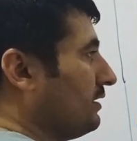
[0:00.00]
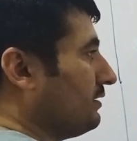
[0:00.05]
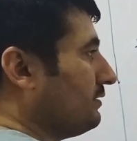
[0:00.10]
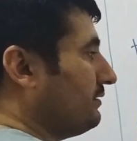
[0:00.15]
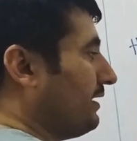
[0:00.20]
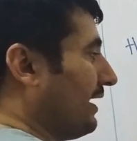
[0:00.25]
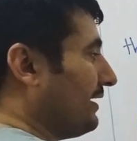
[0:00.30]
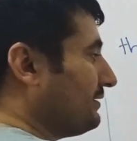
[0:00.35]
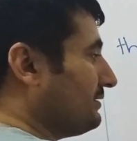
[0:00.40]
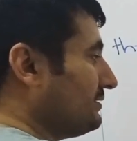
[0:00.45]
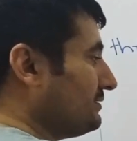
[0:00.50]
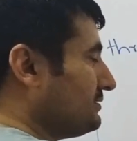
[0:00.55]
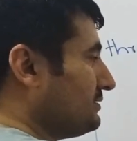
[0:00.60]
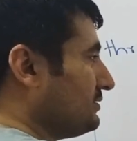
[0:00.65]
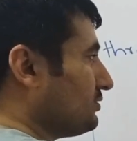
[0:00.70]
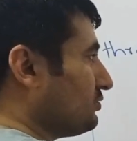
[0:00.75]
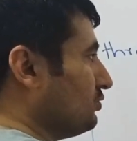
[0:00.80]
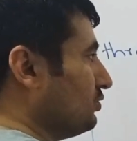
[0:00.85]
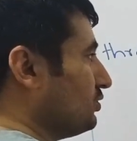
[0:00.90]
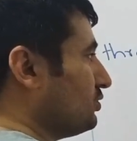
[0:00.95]
that is
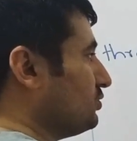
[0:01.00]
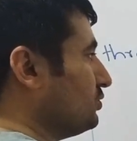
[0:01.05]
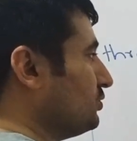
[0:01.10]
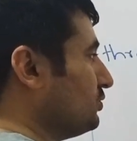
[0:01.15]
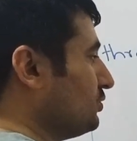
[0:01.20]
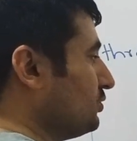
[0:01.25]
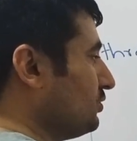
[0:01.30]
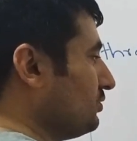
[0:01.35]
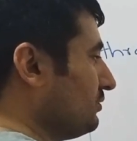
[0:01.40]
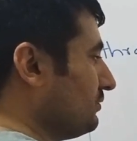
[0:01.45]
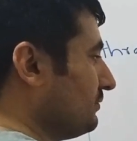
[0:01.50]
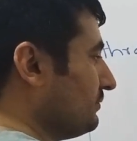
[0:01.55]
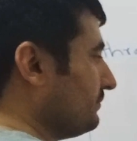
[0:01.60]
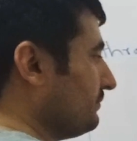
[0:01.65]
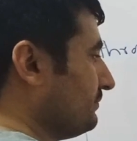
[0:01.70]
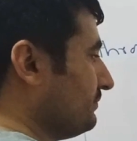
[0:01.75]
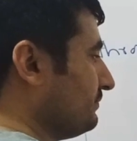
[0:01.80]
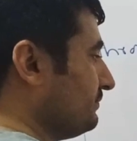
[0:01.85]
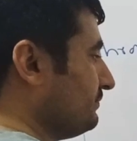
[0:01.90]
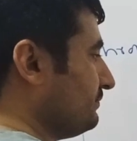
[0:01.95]
equal to,
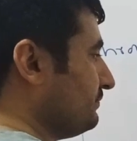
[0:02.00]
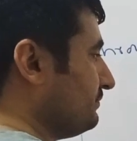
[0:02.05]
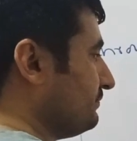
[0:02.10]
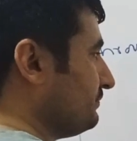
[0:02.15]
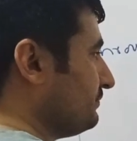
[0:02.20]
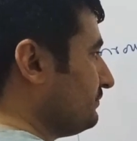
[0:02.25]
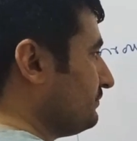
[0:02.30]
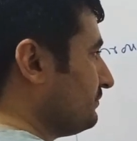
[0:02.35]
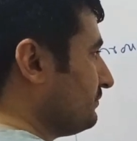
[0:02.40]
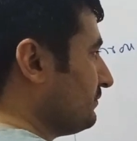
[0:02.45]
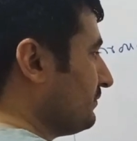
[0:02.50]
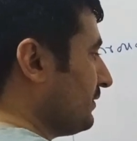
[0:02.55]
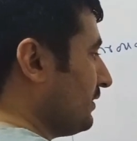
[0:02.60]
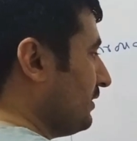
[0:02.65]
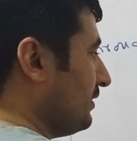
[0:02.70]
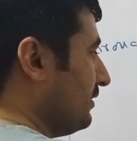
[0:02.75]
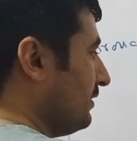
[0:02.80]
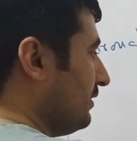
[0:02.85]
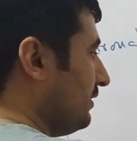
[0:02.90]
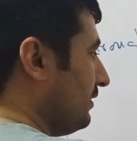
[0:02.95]

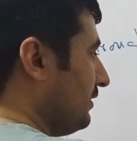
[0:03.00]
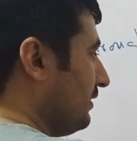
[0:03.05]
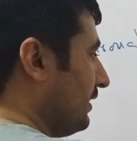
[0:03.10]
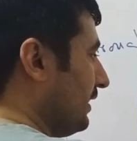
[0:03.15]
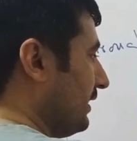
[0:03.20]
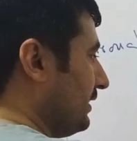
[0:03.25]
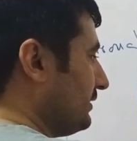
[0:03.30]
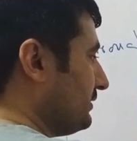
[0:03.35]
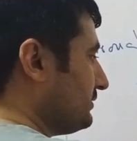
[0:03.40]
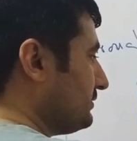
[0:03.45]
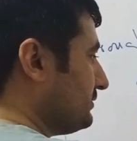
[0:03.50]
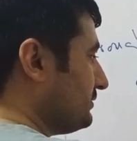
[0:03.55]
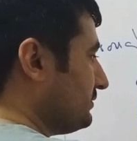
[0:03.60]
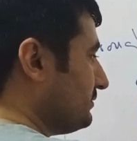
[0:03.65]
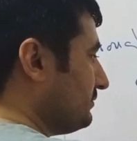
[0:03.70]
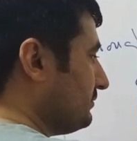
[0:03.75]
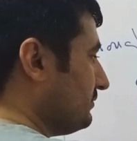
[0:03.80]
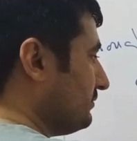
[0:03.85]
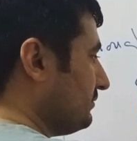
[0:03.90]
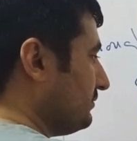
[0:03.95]
let
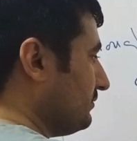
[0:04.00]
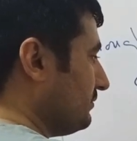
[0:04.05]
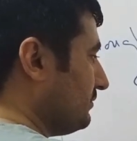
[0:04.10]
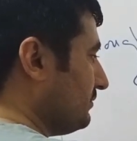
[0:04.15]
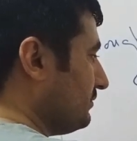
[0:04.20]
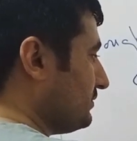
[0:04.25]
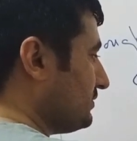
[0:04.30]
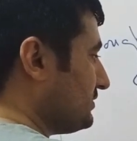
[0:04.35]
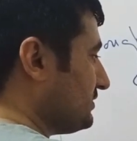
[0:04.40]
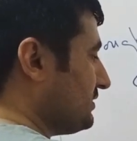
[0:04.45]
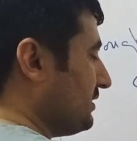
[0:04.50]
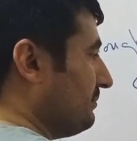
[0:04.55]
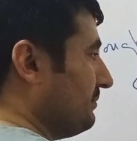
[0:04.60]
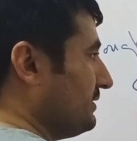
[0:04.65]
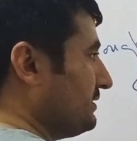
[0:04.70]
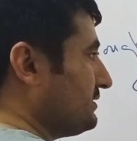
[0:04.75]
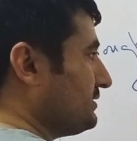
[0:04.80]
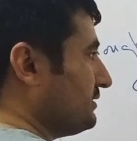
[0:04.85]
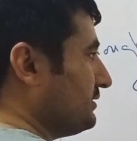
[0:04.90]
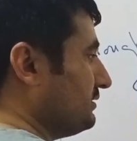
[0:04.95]

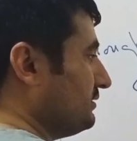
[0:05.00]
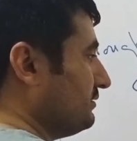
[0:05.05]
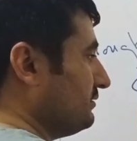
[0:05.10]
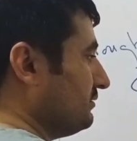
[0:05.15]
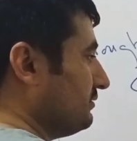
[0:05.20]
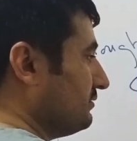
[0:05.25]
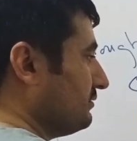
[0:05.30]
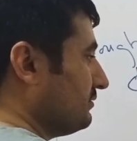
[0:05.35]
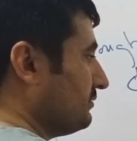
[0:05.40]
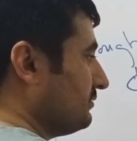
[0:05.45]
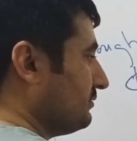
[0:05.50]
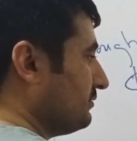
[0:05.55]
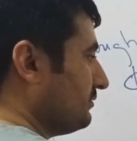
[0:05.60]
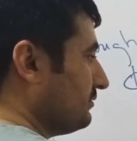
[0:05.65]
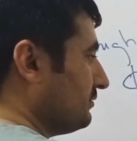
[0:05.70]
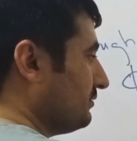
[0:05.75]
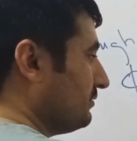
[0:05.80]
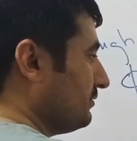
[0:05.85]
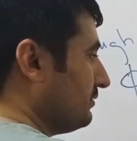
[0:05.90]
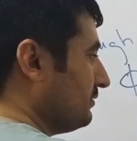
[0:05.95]
summation
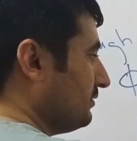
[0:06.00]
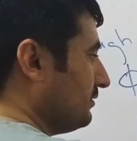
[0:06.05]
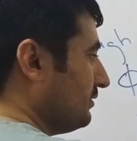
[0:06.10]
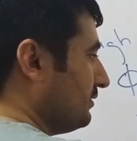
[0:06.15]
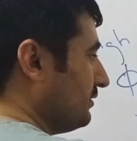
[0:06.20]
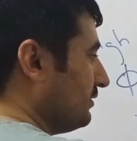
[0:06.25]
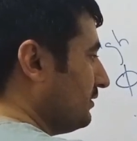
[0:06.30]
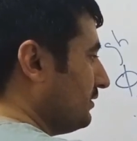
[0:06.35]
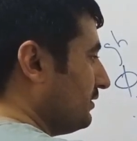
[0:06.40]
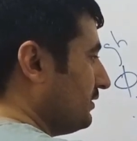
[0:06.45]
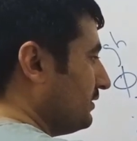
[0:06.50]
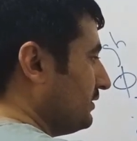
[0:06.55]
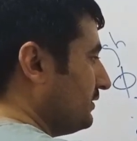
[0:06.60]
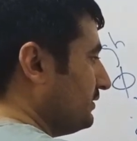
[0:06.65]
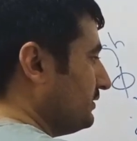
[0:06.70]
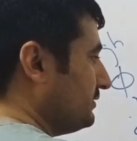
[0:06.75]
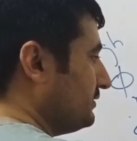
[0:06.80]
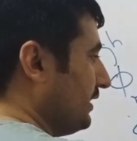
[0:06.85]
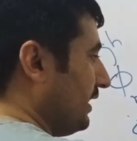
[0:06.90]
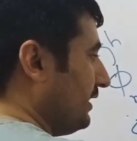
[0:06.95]

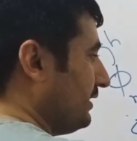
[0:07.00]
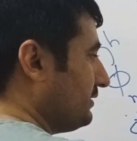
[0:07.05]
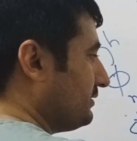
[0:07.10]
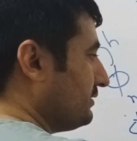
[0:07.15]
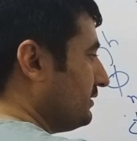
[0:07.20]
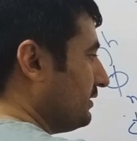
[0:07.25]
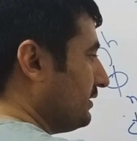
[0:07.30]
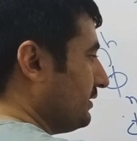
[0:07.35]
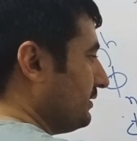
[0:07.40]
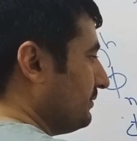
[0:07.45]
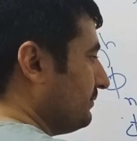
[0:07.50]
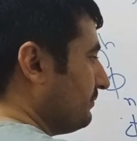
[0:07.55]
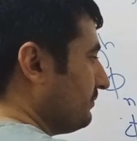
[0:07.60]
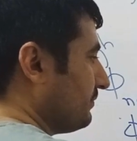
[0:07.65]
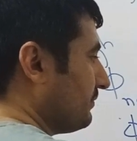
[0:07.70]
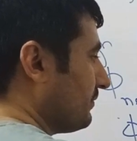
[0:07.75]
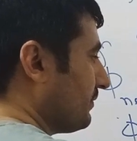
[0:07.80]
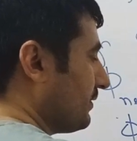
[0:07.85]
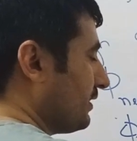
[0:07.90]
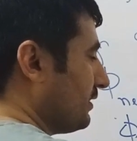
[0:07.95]
E delta A,
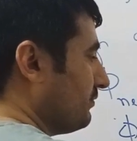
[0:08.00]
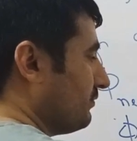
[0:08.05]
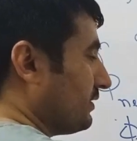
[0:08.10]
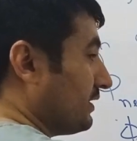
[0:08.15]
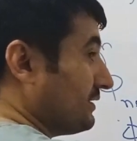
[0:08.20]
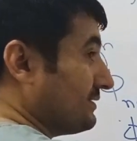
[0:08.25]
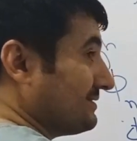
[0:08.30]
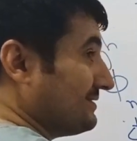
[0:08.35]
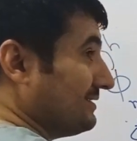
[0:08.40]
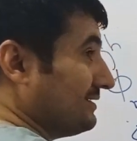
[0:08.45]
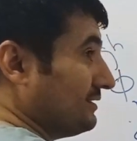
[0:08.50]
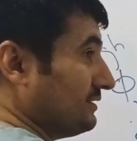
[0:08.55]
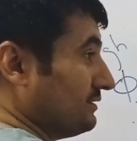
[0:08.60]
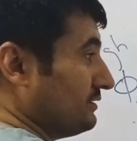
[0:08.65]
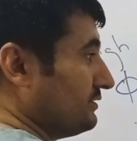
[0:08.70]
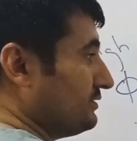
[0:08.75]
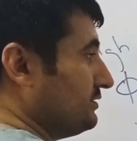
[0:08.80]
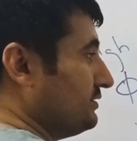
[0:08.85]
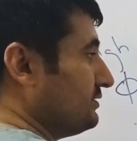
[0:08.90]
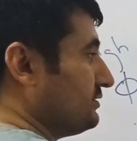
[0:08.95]
you consider
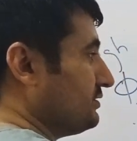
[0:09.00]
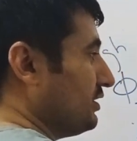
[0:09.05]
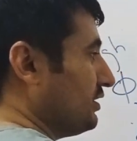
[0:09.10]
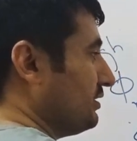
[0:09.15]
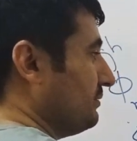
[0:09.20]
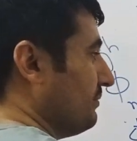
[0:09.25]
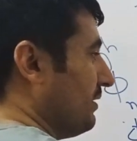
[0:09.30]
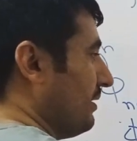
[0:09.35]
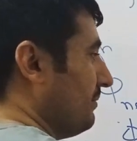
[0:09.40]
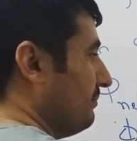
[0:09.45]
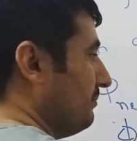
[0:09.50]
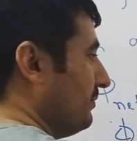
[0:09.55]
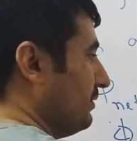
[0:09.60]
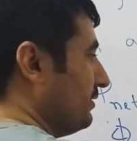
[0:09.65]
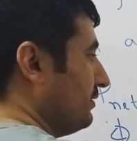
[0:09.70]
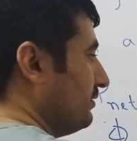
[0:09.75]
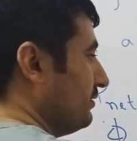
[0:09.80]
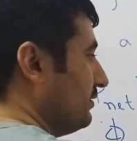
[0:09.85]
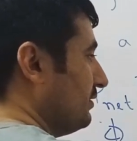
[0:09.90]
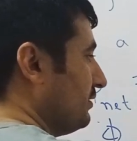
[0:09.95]
the theta,
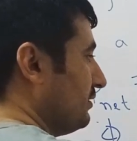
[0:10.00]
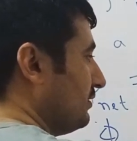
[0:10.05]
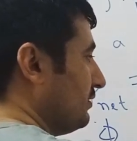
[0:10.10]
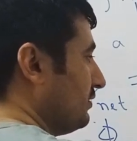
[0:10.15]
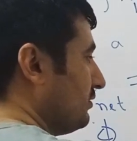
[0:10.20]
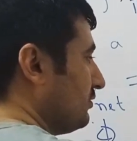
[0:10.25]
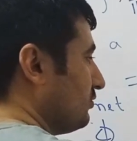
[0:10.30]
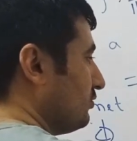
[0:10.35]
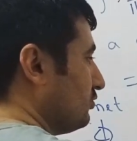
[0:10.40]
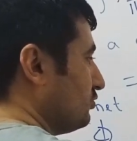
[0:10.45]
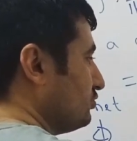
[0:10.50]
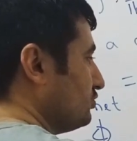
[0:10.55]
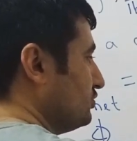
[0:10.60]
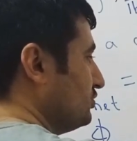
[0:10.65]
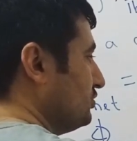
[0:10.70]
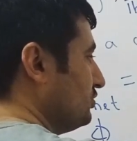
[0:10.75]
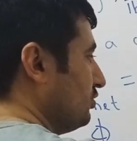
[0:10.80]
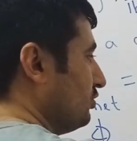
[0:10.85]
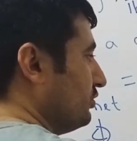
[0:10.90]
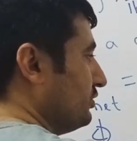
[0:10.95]
remember, equal to
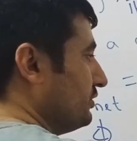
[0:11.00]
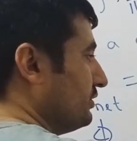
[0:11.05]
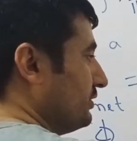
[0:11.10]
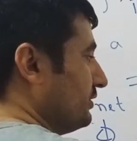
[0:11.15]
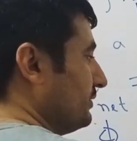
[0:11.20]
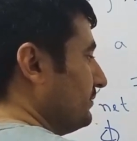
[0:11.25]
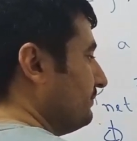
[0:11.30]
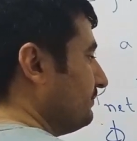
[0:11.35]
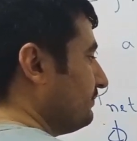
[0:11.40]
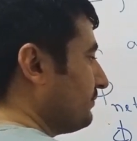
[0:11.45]
0 degree.